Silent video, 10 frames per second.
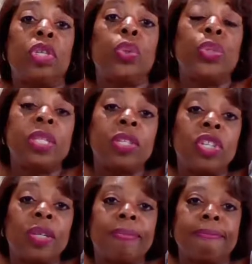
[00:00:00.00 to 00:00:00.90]

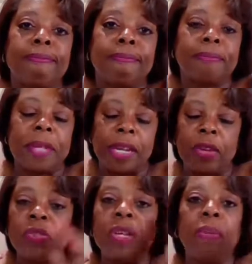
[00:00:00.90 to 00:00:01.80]
usage, and
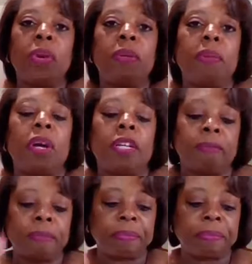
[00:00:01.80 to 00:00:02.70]
here's the important
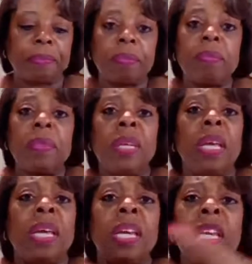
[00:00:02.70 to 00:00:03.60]
part,
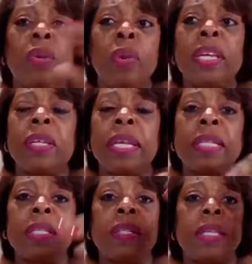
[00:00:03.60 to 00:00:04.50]
it
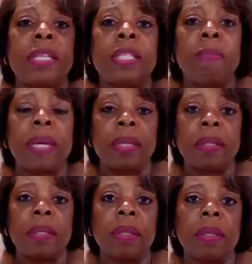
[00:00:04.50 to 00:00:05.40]
regulates the
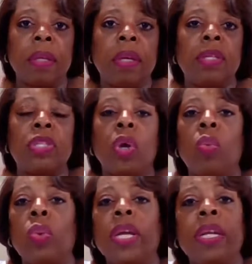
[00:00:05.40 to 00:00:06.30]
expense. So
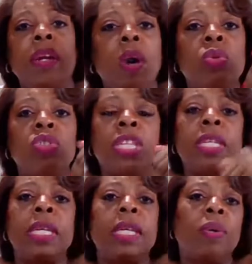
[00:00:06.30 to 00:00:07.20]
when an
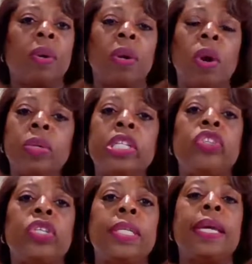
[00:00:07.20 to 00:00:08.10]
OG&E or
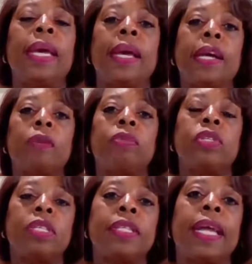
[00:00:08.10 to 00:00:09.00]
ONG comes to
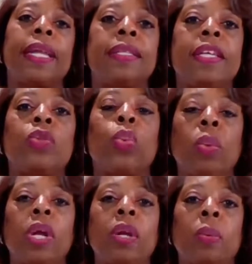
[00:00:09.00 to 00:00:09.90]
the state and says, we
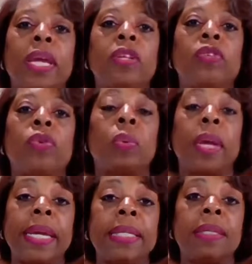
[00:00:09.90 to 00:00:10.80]
want to raise your
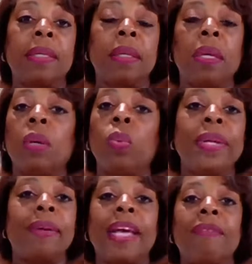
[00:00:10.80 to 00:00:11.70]
rates, we
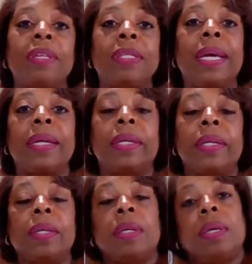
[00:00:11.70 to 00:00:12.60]
don't have to say,
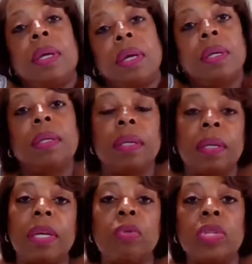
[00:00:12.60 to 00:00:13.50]

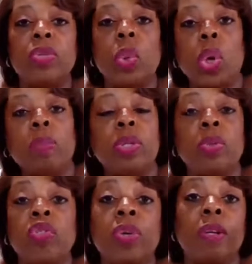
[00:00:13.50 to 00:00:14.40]
it was a storm, so
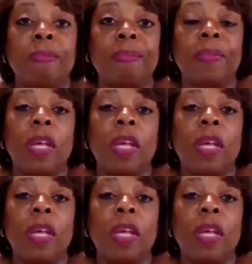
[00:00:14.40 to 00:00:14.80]
sure.